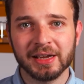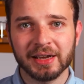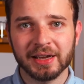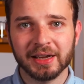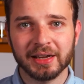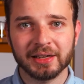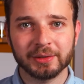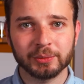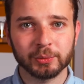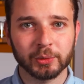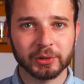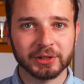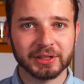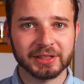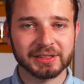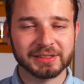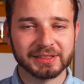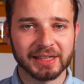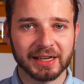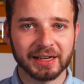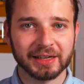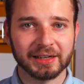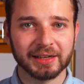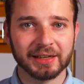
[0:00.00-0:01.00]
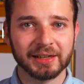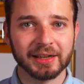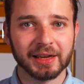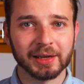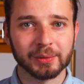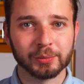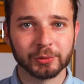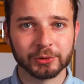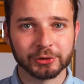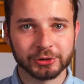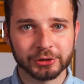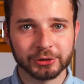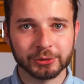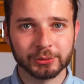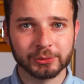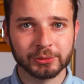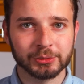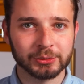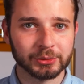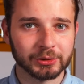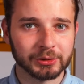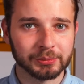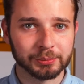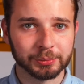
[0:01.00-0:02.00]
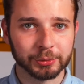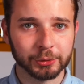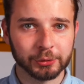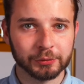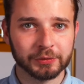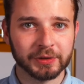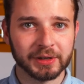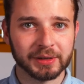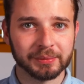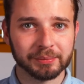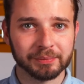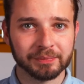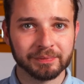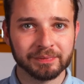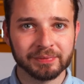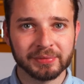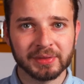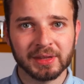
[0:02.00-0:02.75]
and what exactly I would do to improve him.